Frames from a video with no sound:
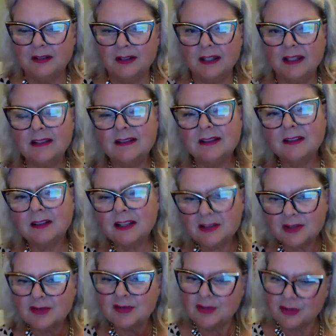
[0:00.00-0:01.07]

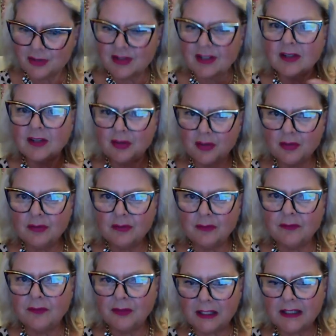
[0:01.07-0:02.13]
It's just a good
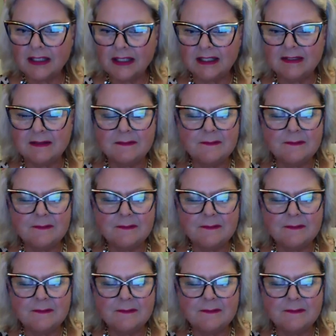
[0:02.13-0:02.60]
feeling.